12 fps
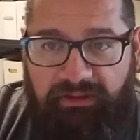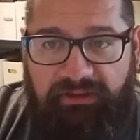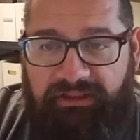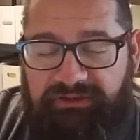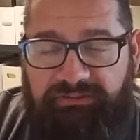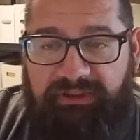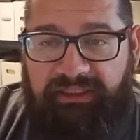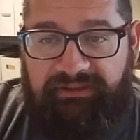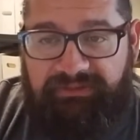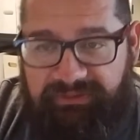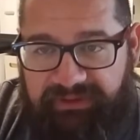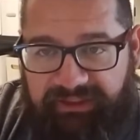because what
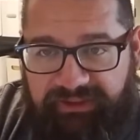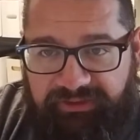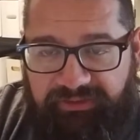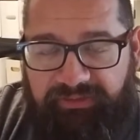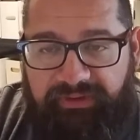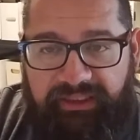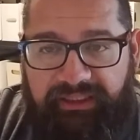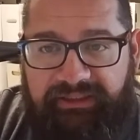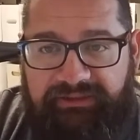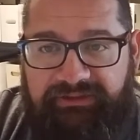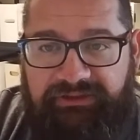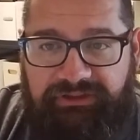else would they do is